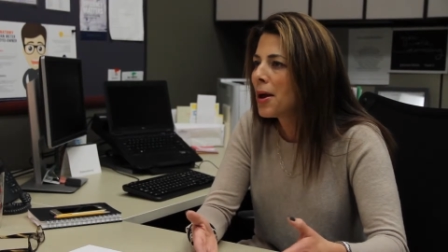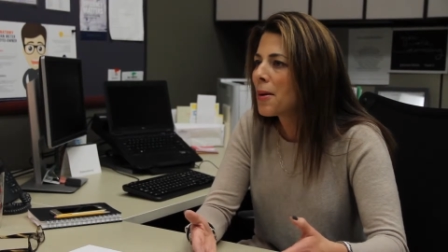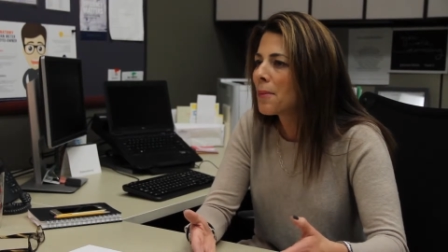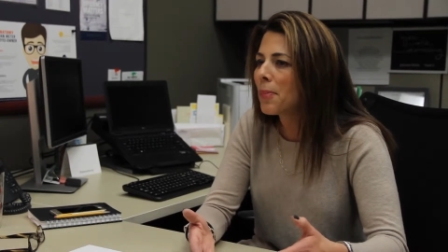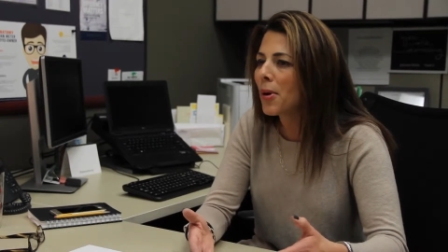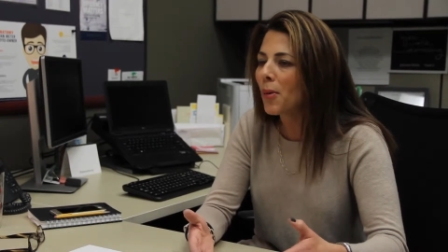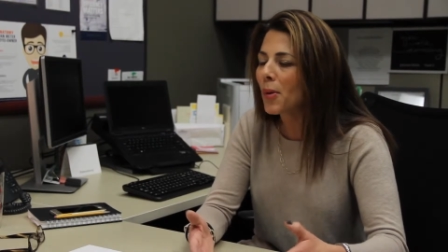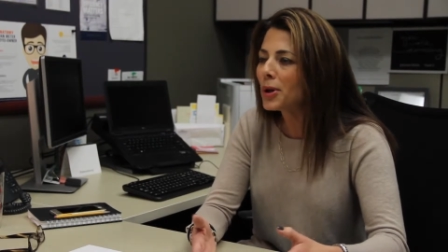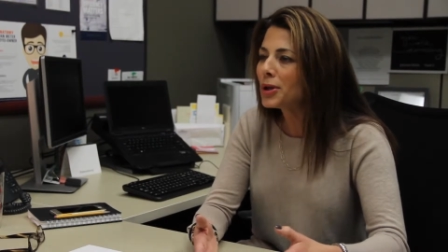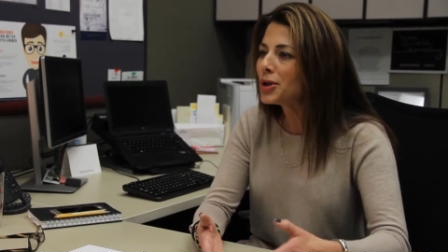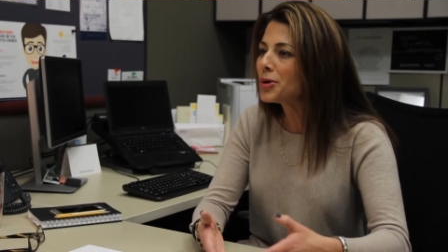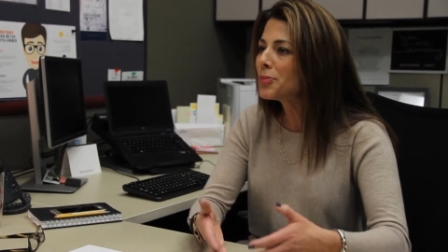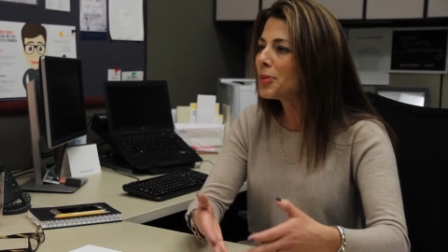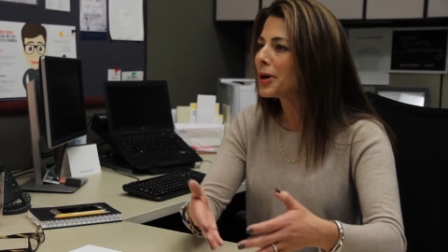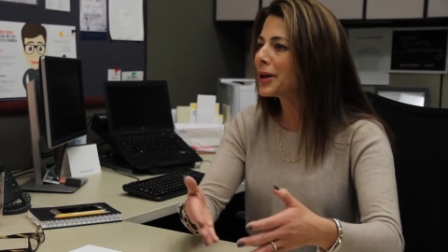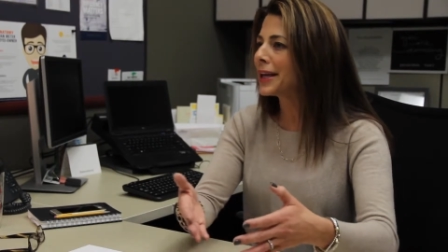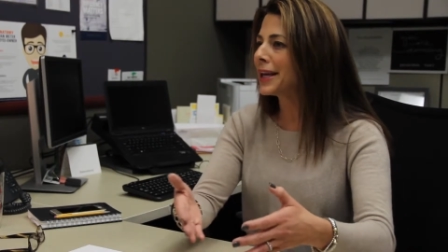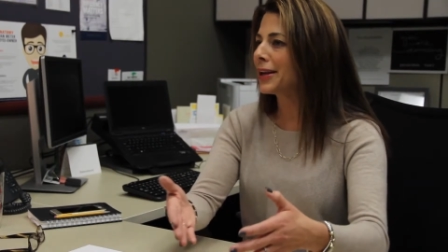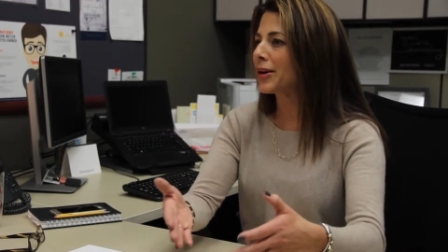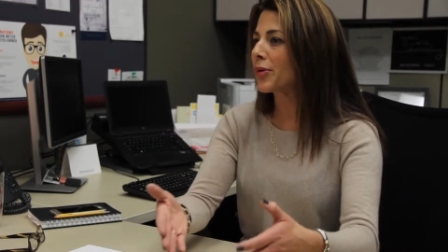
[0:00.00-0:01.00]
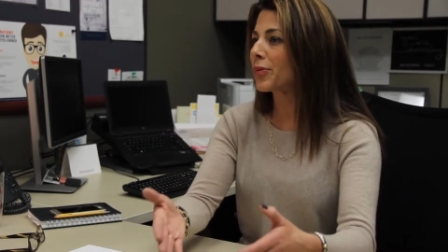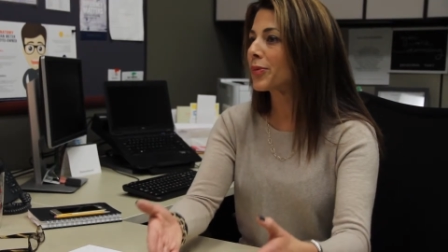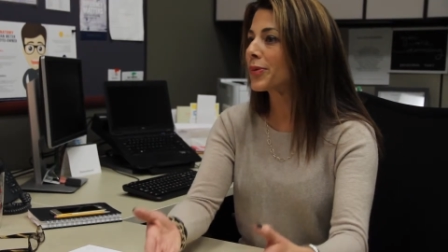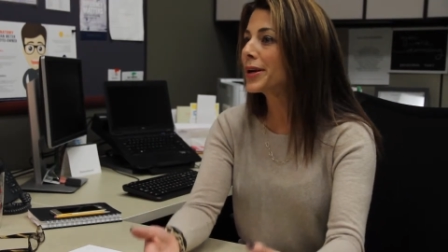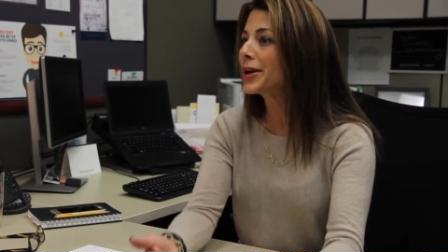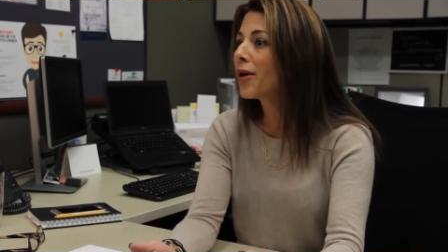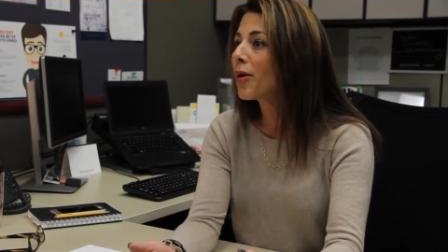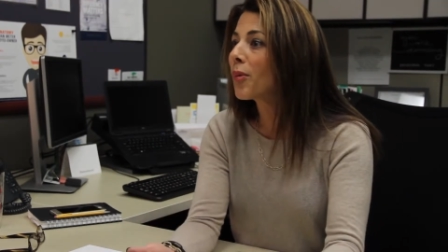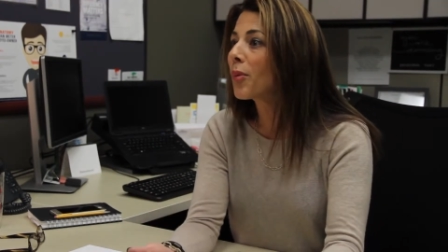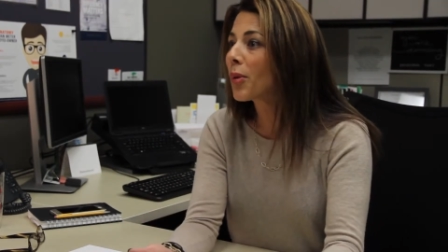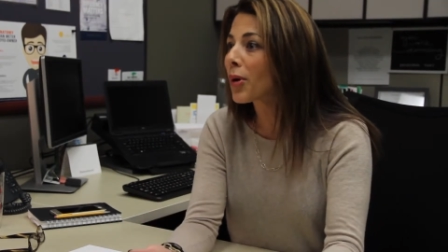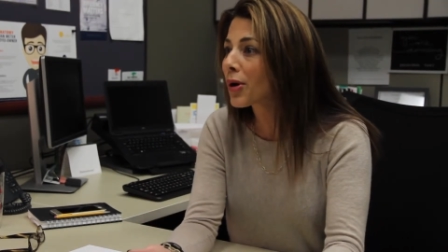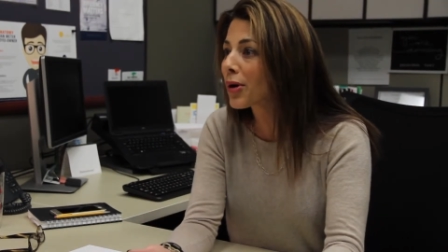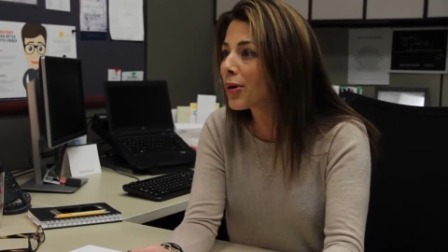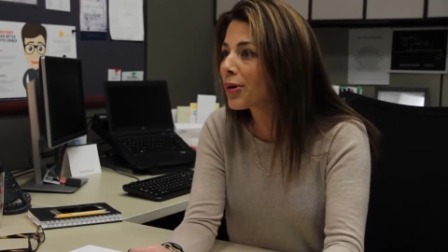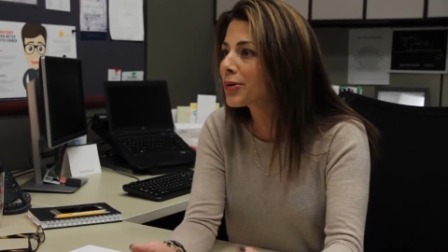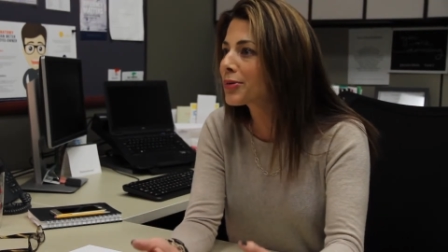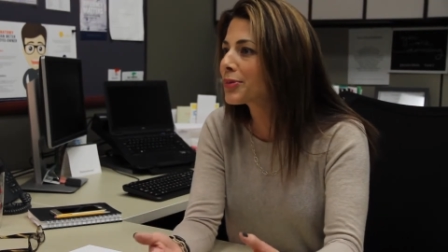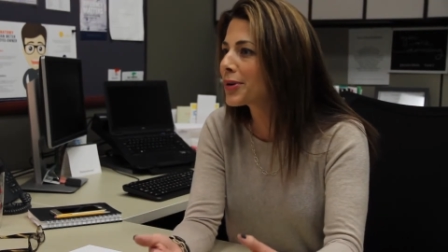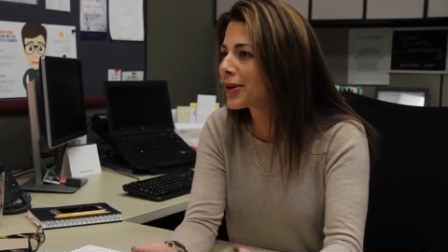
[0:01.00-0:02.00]
But when you put it in a real
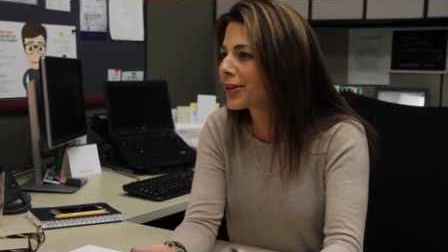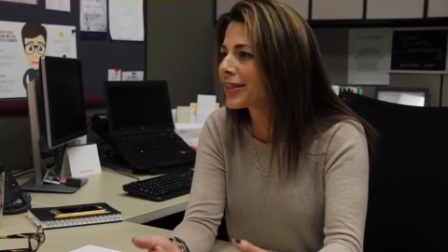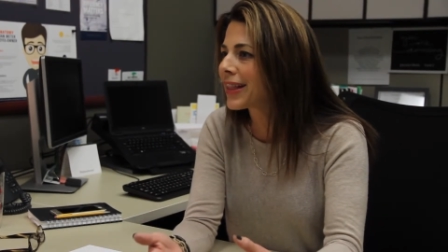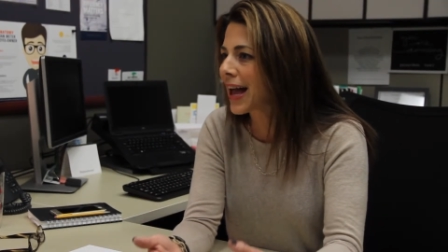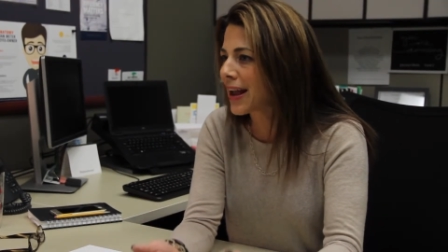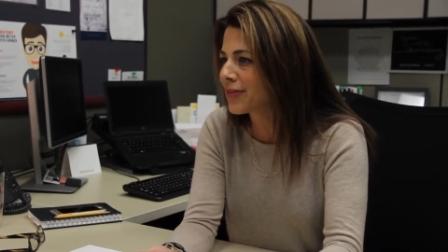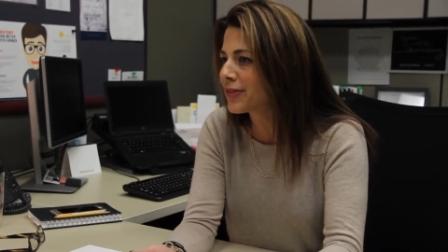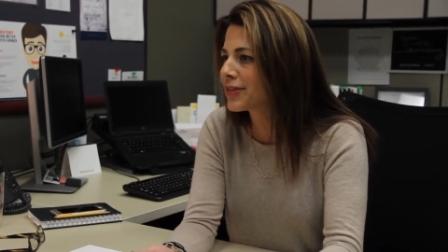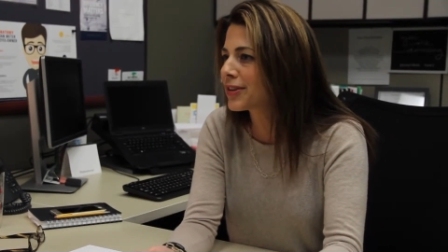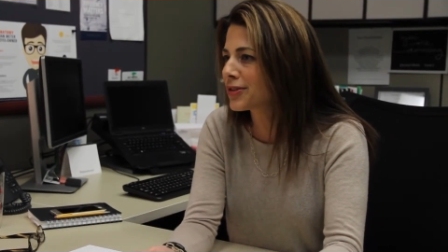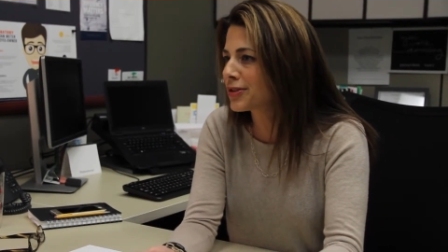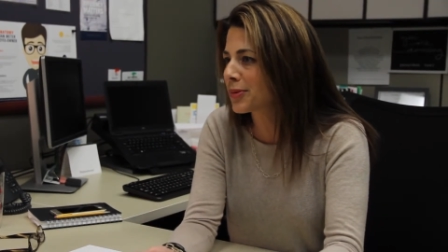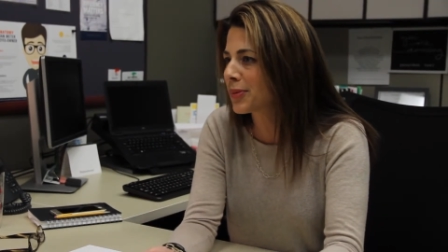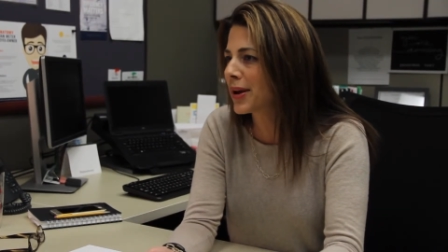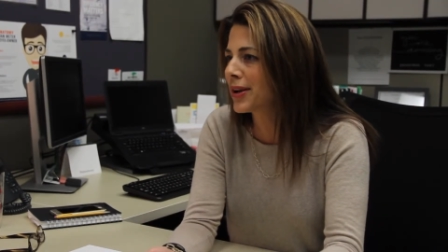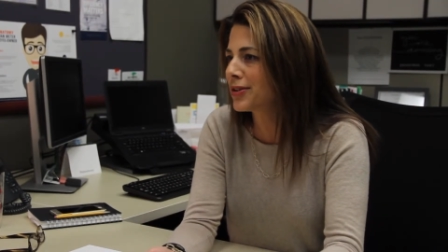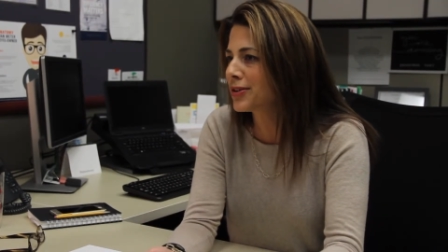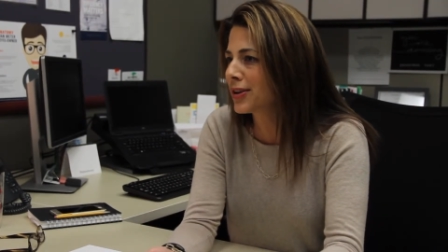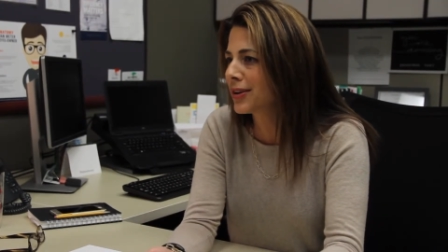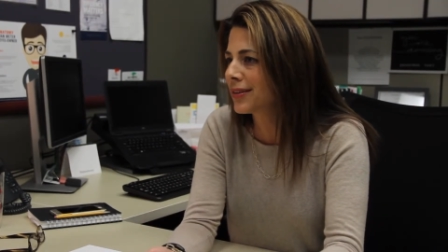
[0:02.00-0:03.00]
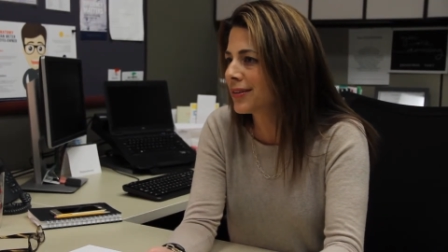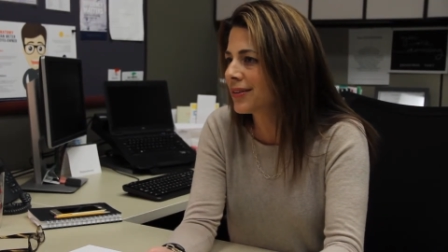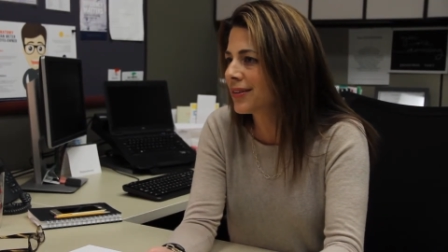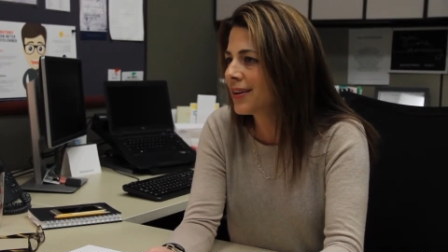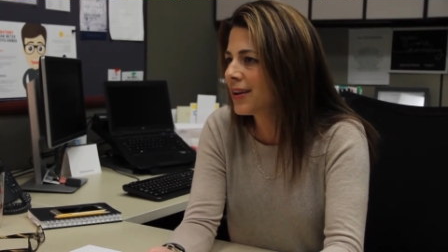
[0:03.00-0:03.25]
world, real life situation